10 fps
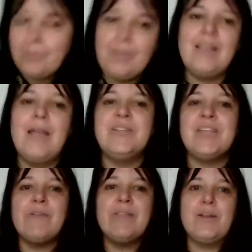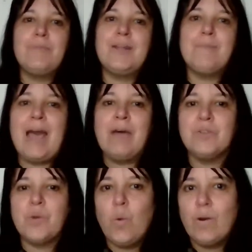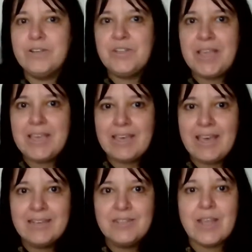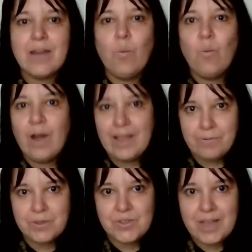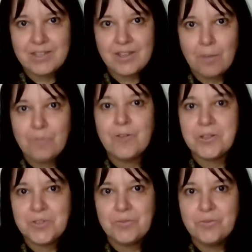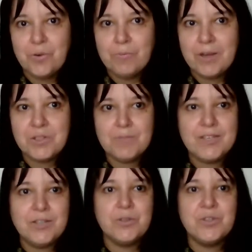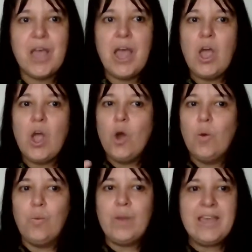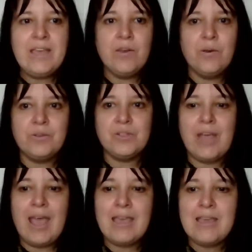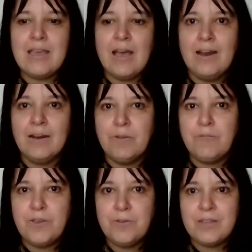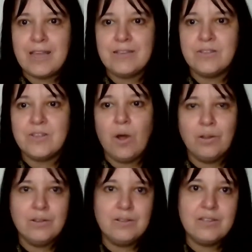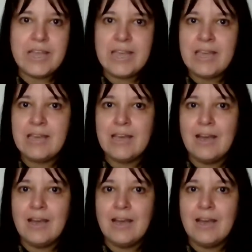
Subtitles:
let me tell you a little bit about Quarantine Kids and why it was set up first and foremost, because we got a few things on the